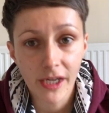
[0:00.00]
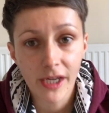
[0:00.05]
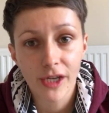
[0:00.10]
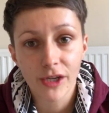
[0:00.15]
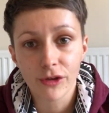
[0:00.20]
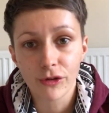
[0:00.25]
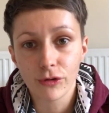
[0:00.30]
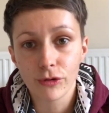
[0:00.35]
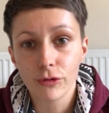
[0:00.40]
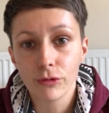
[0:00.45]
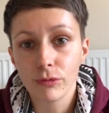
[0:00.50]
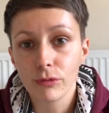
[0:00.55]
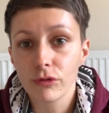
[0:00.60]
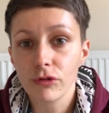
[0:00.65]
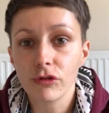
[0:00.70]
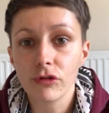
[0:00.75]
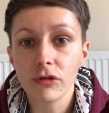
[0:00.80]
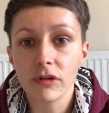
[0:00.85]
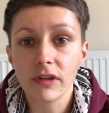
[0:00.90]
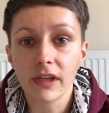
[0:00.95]
you
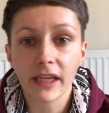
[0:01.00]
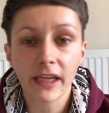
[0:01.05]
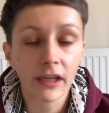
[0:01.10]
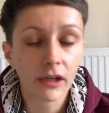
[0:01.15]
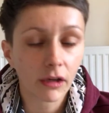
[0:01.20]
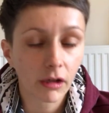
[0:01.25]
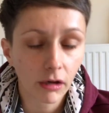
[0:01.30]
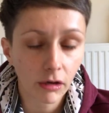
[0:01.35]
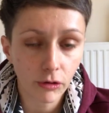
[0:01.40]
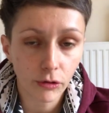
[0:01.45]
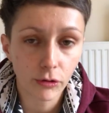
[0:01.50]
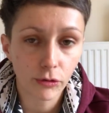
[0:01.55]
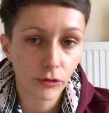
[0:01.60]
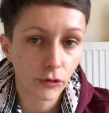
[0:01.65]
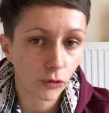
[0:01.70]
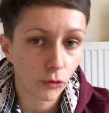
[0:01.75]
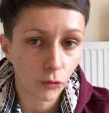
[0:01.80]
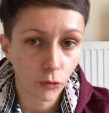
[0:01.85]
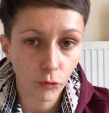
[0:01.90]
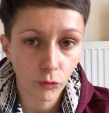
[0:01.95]
should include
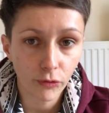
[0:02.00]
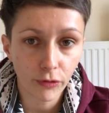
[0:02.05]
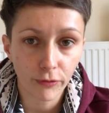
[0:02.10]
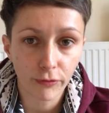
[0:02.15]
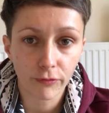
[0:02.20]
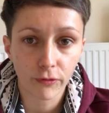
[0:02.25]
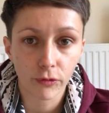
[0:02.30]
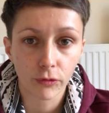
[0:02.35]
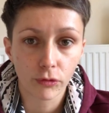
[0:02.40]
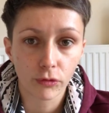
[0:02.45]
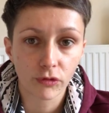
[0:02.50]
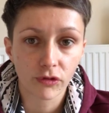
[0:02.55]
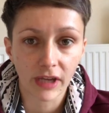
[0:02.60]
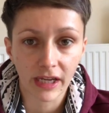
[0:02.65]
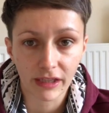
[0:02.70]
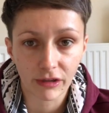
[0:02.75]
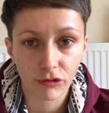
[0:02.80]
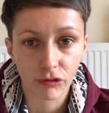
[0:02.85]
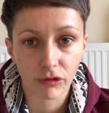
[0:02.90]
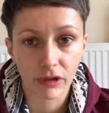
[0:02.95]
all the foods
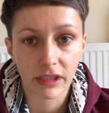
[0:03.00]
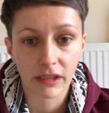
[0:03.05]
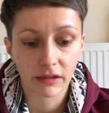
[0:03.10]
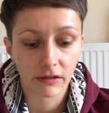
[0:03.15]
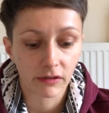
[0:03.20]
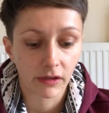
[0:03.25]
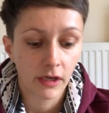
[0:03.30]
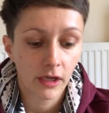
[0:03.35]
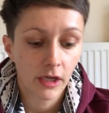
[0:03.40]
and drinks